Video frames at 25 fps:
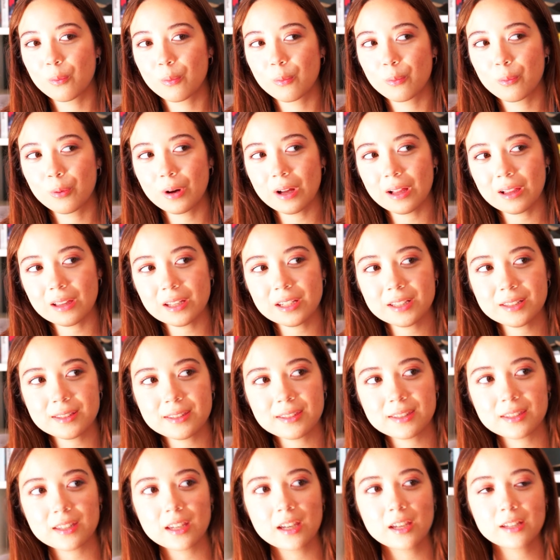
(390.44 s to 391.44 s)
well,
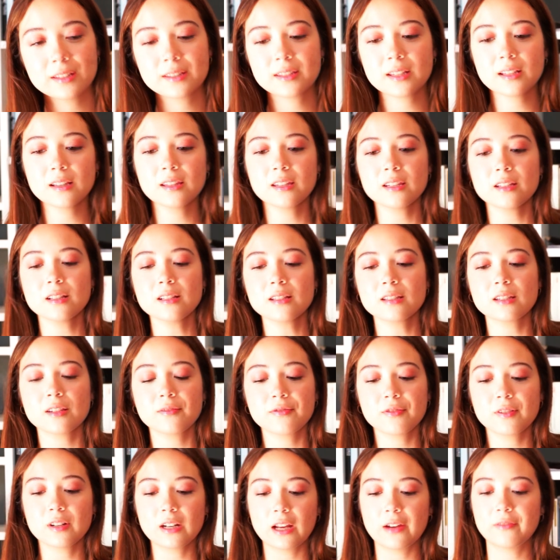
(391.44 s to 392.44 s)
it's it? it's a little
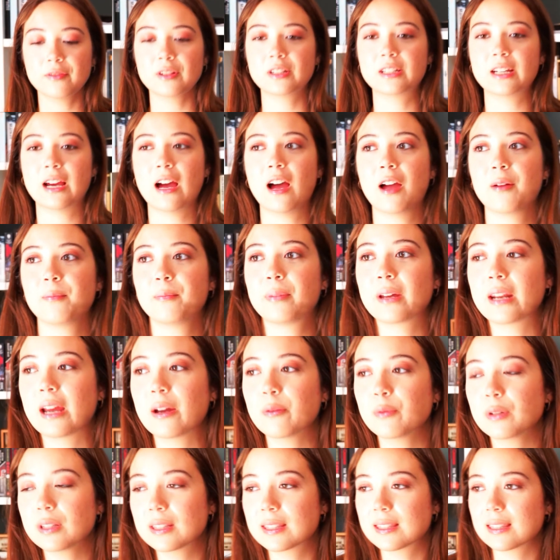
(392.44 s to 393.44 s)
different every time, but I
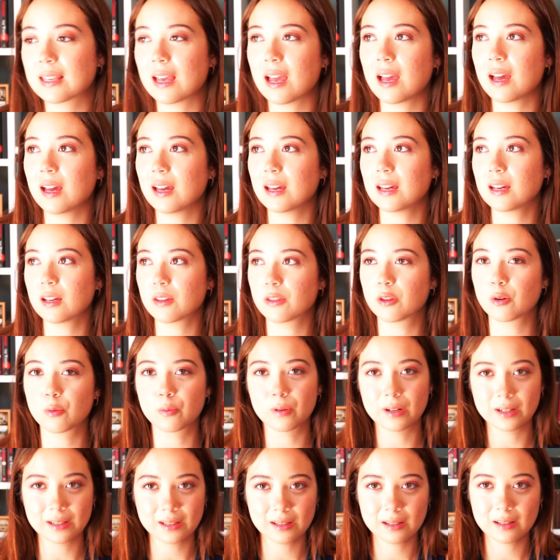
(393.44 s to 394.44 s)
would say the
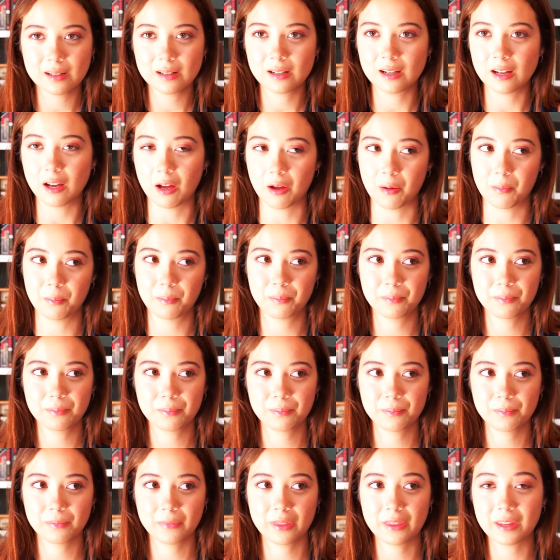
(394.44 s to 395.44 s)
one um,
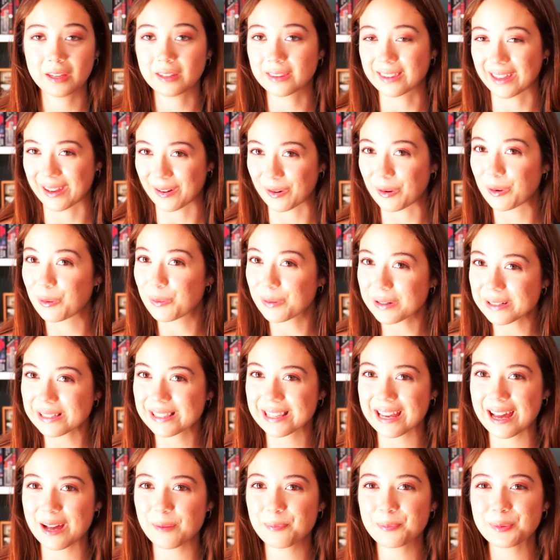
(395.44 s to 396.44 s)
thing that always
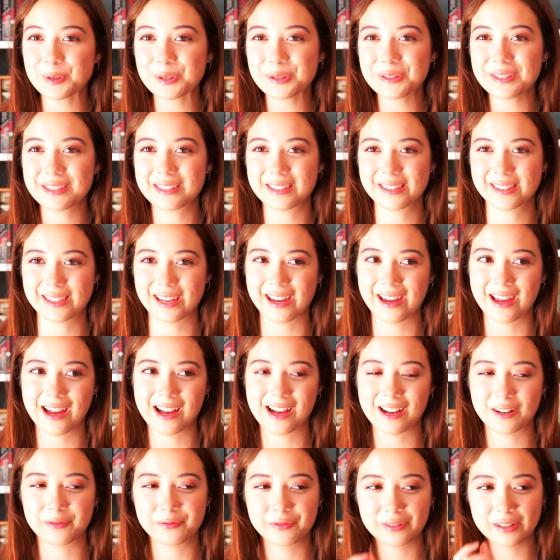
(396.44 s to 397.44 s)
happens is I
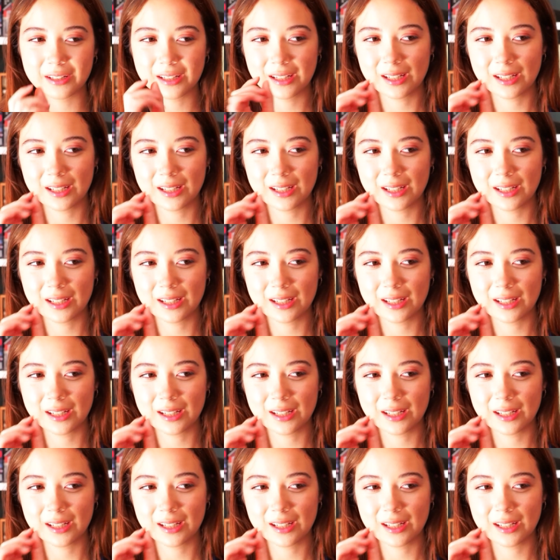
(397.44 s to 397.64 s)
have